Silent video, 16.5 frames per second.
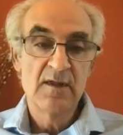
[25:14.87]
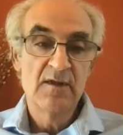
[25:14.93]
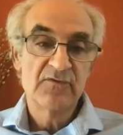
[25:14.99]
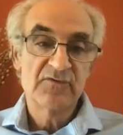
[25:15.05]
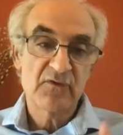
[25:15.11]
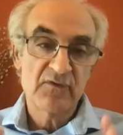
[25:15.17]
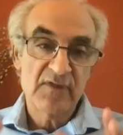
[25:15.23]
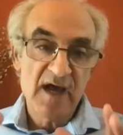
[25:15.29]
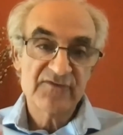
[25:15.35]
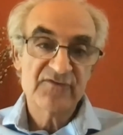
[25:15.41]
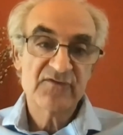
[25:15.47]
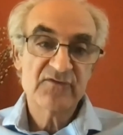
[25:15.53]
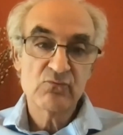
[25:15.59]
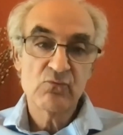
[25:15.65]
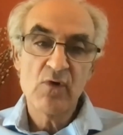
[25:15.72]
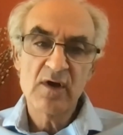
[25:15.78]
So
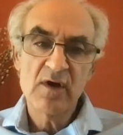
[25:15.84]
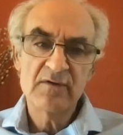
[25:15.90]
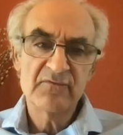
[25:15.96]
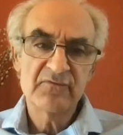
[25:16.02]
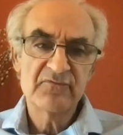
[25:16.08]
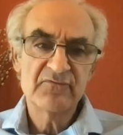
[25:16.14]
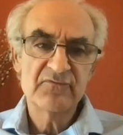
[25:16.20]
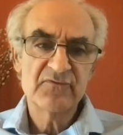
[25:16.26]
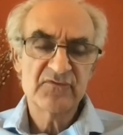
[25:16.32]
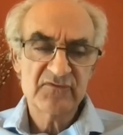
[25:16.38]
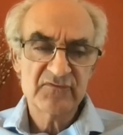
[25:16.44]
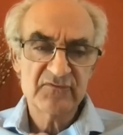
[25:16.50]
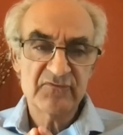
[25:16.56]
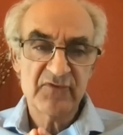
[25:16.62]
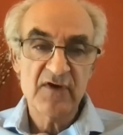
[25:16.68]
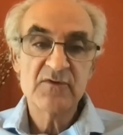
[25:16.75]
that's one
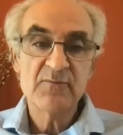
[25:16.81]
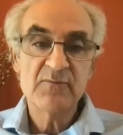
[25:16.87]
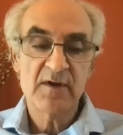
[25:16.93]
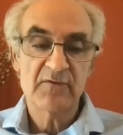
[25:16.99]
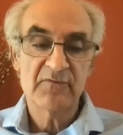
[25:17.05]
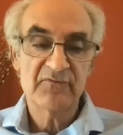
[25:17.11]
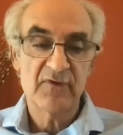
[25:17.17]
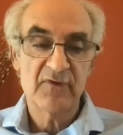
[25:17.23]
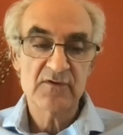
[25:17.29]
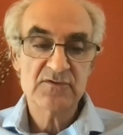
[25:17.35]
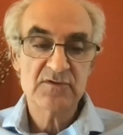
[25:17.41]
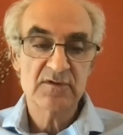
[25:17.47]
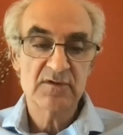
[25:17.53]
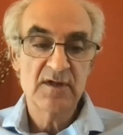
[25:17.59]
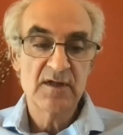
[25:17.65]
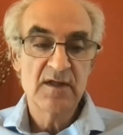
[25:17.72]
fundamental
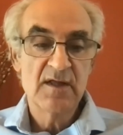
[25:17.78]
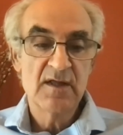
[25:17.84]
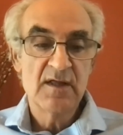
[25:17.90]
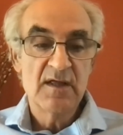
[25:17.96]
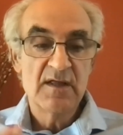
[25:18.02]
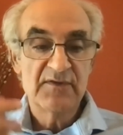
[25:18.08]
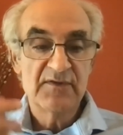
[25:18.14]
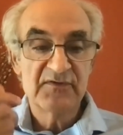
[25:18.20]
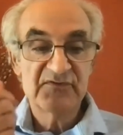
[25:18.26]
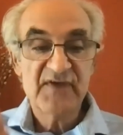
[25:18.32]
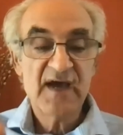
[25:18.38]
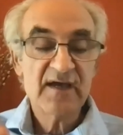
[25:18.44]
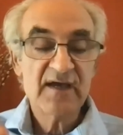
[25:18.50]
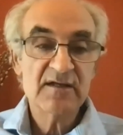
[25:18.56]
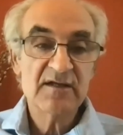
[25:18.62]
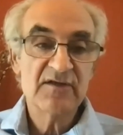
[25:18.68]
function. The
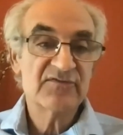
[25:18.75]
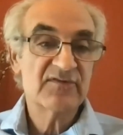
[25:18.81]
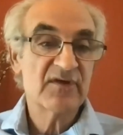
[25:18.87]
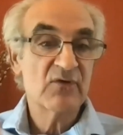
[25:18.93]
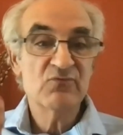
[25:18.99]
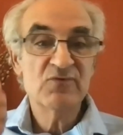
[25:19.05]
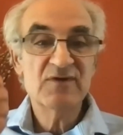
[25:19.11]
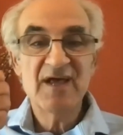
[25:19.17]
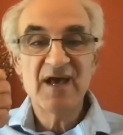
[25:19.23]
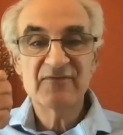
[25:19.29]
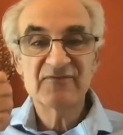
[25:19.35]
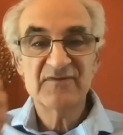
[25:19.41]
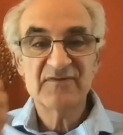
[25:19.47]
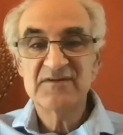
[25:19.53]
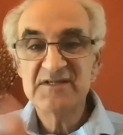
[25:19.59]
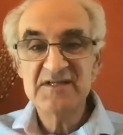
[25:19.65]
second is that we have
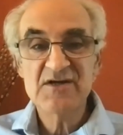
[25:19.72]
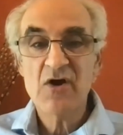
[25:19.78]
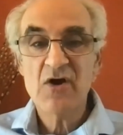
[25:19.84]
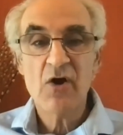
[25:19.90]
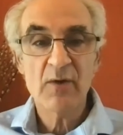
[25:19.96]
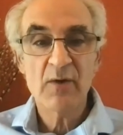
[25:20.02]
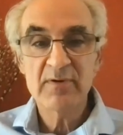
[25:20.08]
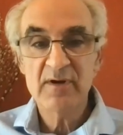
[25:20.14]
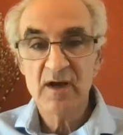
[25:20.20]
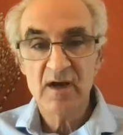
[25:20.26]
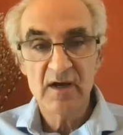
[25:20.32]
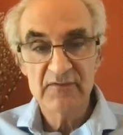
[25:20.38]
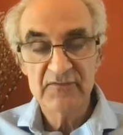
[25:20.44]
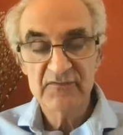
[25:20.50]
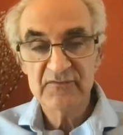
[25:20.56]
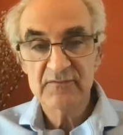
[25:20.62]
to
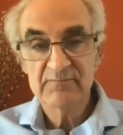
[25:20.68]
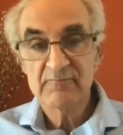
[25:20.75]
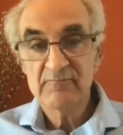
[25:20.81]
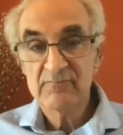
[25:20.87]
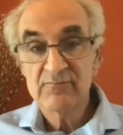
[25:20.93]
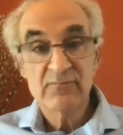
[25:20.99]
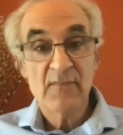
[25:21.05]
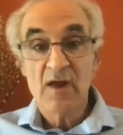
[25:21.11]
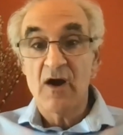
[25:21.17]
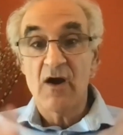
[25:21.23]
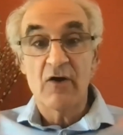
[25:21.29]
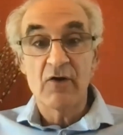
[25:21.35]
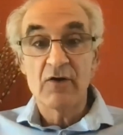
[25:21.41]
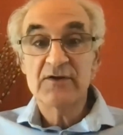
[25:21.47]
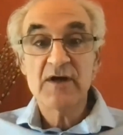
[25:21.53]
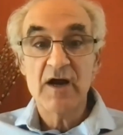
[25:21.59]
decarbonize
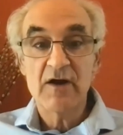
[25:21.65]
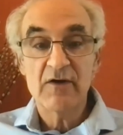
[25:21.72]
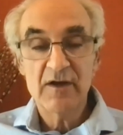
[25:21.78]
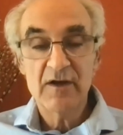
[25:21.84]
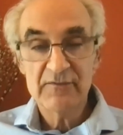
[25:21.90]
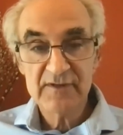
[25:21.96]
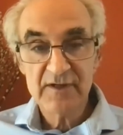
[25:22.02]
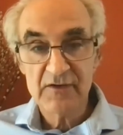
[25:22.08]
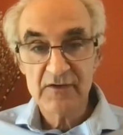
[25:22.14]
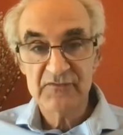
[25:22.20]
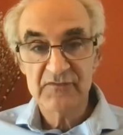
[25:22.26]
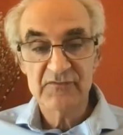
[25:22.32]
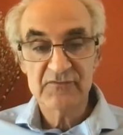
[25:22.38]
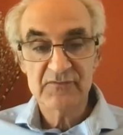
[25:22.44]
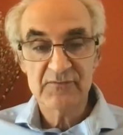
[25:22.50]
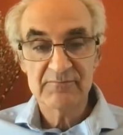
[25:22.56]
our entire healthcare
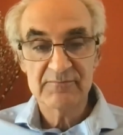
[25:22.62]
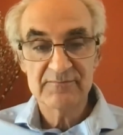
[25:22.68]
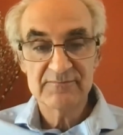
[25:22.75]
system.